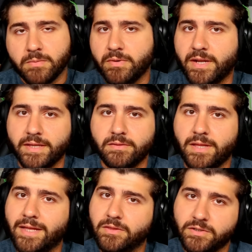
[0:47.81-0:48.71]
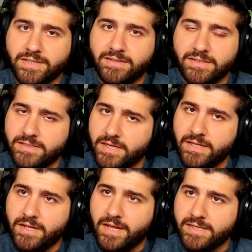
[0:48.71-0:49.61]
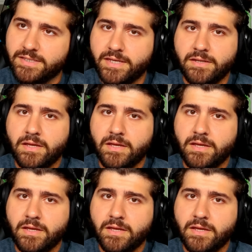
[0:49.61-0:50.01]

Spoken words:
but I looked at the tin and I said,